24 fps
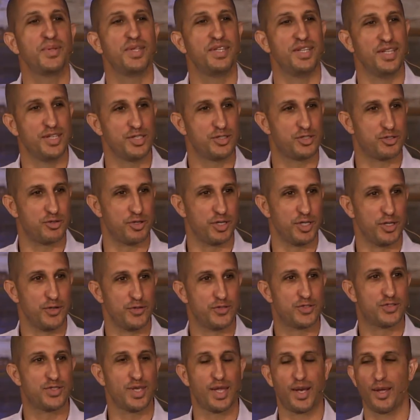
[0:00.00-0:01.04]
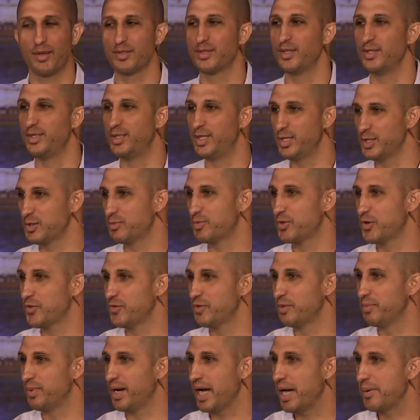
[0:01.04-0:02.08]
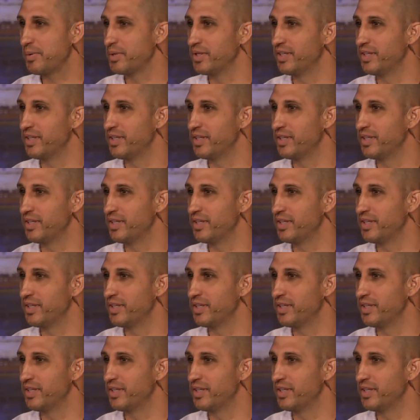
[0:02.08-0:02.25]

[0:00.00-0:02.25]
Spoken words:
many people in history who set out to disprove